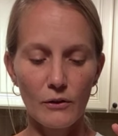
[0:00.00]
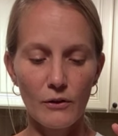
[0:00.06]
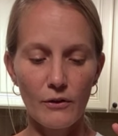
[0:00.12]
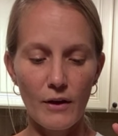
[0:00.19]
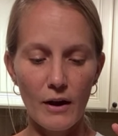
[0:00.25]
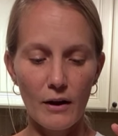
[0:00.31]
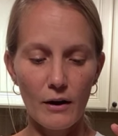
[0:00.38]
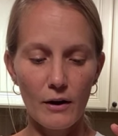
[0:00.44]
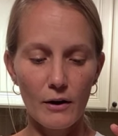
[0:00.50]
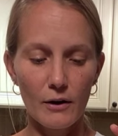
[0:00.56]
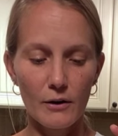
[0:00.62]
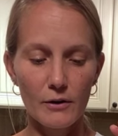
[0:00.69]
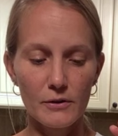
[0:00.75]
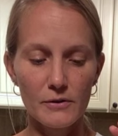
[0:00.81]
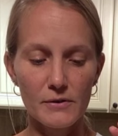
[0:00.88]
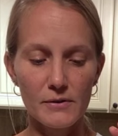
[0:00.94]

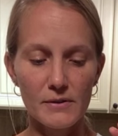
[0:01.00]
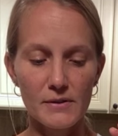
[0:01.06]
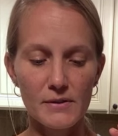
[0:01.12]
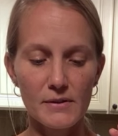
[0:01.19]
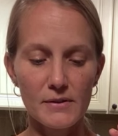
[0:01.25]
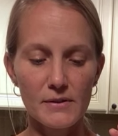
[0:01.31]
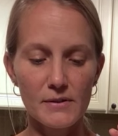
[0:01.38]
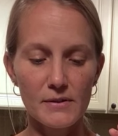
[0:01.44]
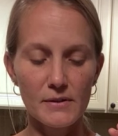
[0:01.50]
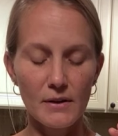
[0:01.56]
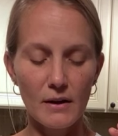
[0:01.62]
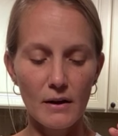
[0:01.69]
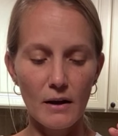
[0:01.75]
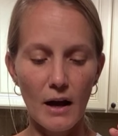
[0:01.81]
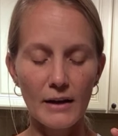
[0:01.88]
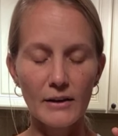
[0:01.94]
there's,
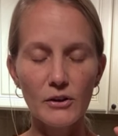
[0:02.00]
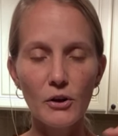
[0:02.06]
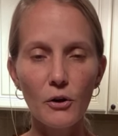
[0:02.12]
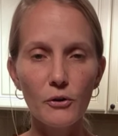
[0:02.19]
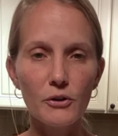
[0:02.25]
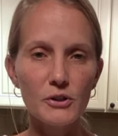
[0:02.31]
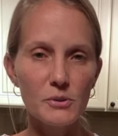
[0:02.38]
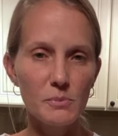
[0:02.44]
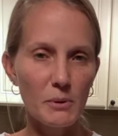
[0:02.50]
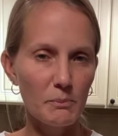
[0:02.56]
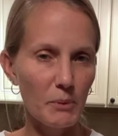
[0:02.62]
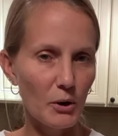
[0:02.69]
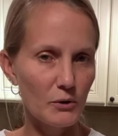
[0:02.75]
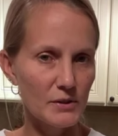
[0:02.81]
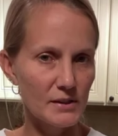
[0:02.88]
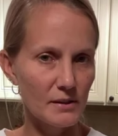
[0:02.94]
I know there's been
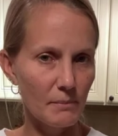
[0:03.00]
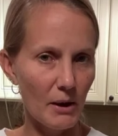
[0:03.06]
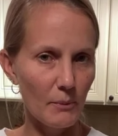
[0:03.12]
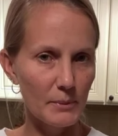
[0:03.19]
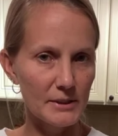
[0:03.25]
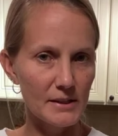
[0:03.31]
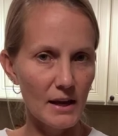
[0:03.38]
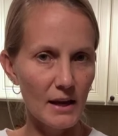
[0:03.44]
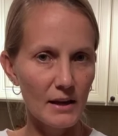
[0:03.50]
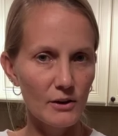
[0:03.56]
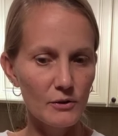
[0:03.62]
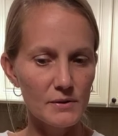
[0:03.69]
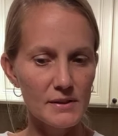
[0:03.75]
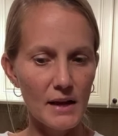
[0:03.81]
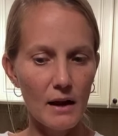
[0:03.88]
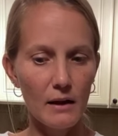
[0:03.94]
posts about potato
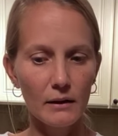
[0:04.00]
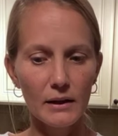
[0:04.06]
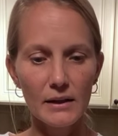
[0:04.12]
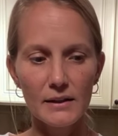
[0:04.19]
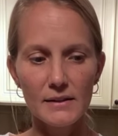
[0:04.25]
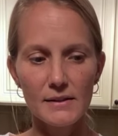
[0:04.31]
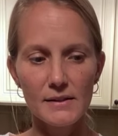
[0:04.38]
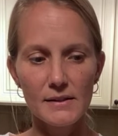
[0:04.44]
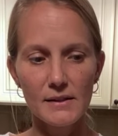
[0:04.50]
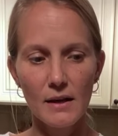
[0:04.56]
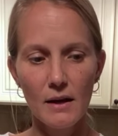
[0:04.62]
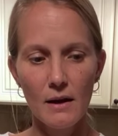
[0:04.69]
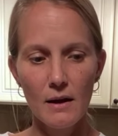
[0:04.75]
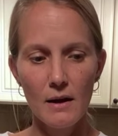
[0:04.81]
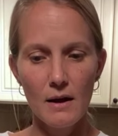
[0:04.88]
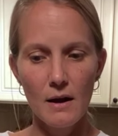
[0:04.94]
salads,
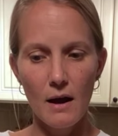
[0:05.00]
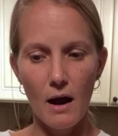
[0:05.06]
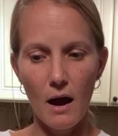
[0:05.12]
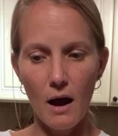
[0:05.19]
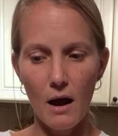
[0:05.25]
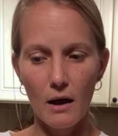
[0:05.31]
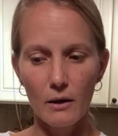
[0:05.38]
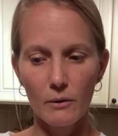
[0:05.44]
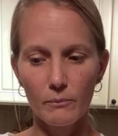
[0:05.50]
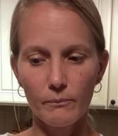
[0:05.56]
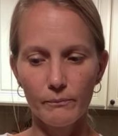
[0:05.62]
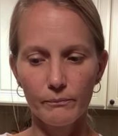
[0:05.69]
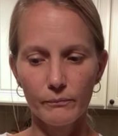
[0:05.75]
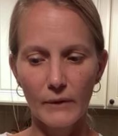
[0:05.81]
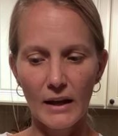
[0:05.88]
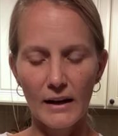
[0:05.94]
um,
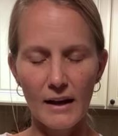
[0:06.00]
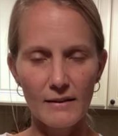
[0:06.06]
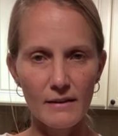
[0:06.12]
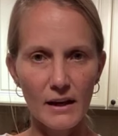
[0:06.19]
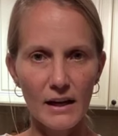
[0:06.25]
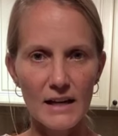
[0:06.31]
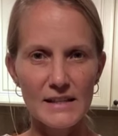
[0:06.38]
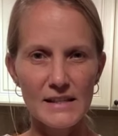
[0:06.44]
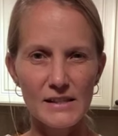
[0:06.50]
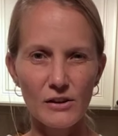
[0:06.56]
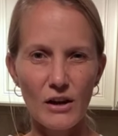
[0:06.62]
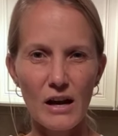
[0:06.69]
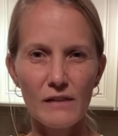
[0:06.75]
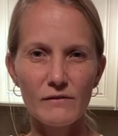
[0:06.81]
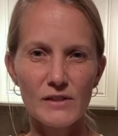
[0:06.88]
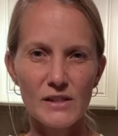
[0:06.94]
and I think I still
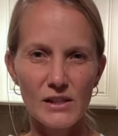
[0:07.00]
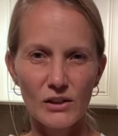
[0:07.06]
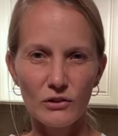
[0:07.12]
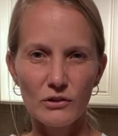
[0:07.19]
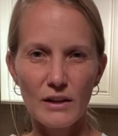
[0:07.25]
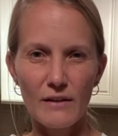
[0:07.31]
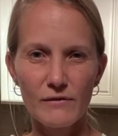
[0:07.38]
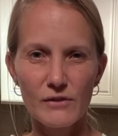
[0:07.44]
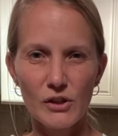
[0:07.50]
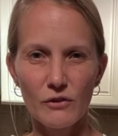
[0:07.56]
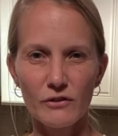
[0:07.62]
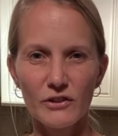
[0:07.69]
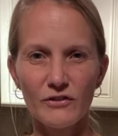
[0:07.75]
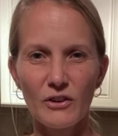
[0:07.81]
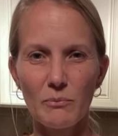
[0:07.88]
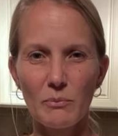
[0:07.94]
have dill left
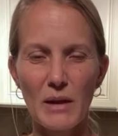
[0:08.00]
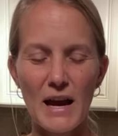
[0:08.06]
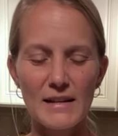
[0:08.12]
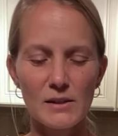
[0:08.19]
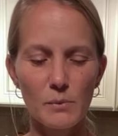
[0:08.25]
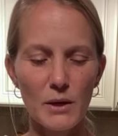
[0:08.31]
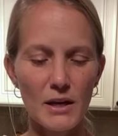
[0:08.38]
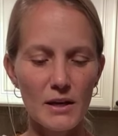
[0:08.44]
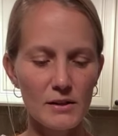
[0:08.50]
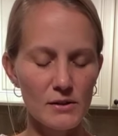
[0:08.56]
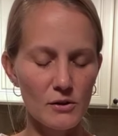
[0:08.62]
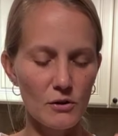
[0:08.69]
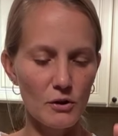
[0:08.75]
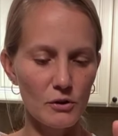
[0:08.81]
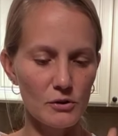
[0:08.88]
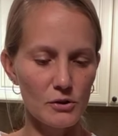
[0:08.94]
over from last week, so
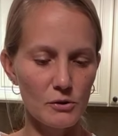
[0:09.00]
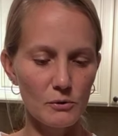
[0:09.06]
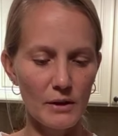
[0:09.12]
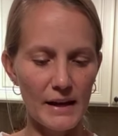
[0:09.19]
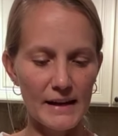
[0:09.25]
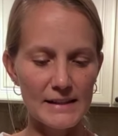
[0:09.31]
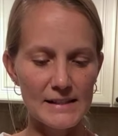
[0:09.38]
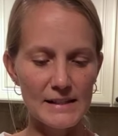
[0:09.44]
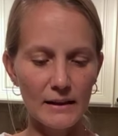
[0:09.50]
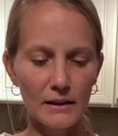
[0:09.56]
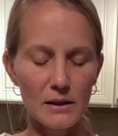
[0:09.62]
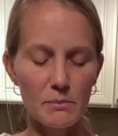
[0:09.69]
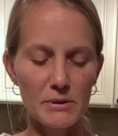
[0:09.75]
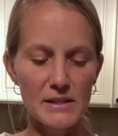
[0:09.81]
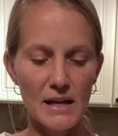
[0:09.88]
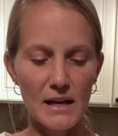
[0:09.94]
you could do like a
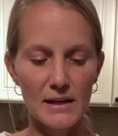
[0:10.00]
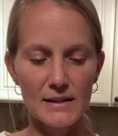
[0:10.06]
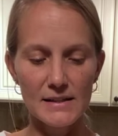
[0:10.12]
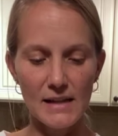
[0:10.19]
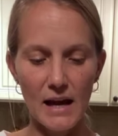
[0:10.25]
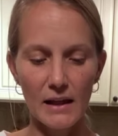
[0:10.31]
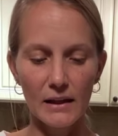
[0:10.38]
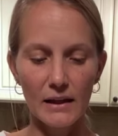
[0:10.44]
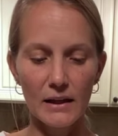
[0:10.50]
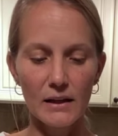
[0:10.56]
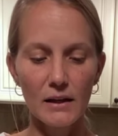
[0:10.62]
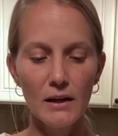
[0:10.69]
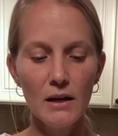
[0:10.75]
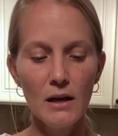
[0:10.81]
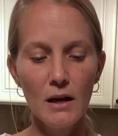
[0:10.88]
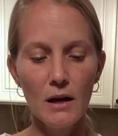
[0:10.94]
dilly potato salad.
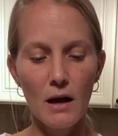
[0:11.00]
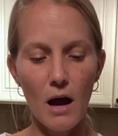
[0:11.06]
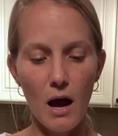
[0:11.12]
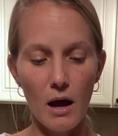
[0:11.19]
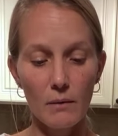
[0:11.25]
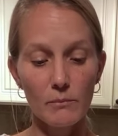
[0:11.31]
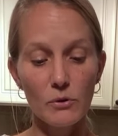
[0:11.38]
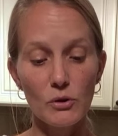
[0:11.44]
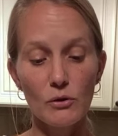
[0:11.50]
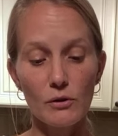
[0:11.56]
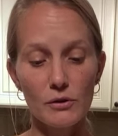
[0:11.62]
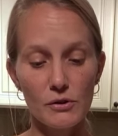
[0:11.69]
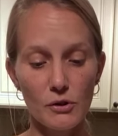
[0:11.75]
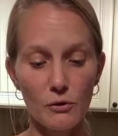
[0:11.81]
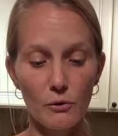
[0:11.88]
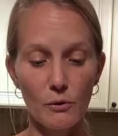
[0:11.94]
Um, you
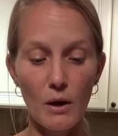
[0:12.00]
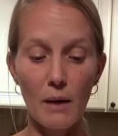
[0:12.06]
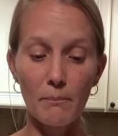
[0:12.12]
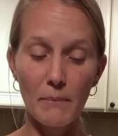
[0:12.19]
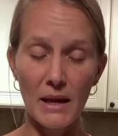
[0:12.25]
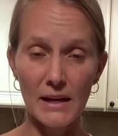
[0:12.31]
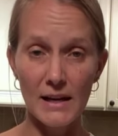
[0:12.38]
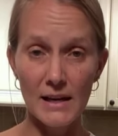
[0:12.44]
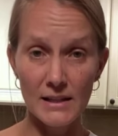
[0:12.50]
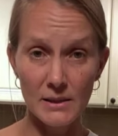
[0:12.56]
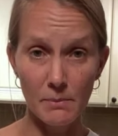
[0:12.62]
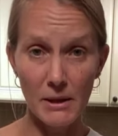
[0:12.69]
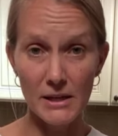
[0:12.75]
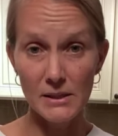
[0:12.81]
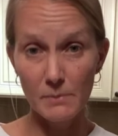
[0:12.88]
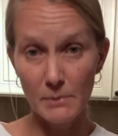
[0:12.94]
could do a
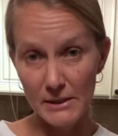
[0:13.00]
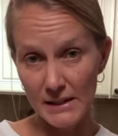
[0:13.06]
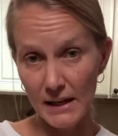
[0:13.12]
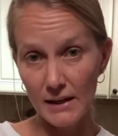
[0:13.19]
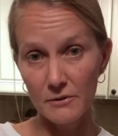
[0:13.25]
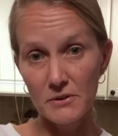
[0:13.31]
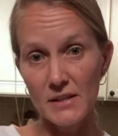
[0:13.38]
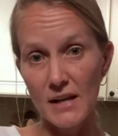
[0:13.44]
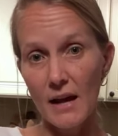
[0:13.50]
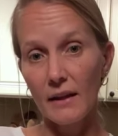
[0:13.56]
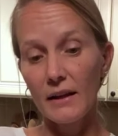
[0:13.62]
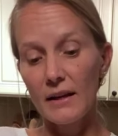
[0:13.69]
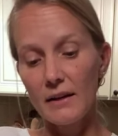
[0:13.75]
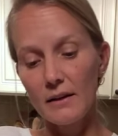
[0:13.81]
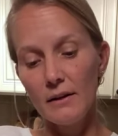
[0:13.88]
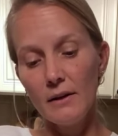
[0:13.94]
mayonnaise-based potato
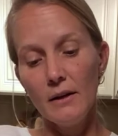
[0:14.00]
salad.